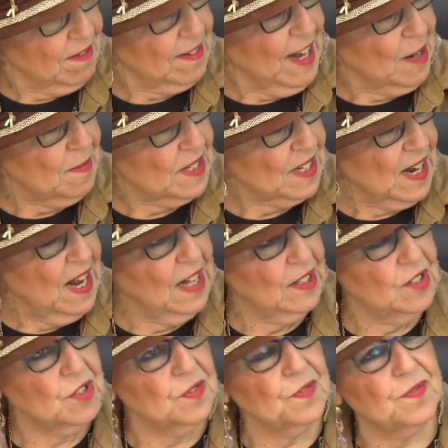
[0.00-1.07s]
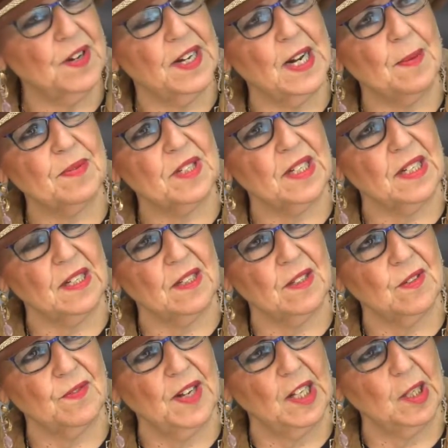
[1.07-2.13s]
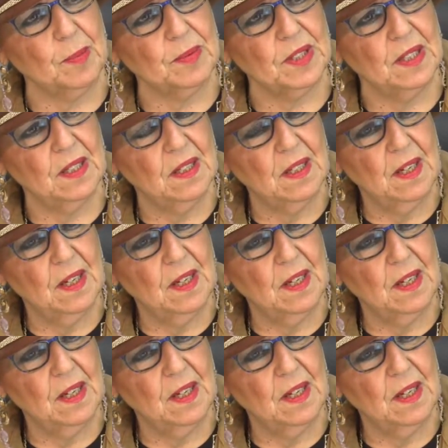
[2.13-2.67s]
got him into college, and Fred Epstein developed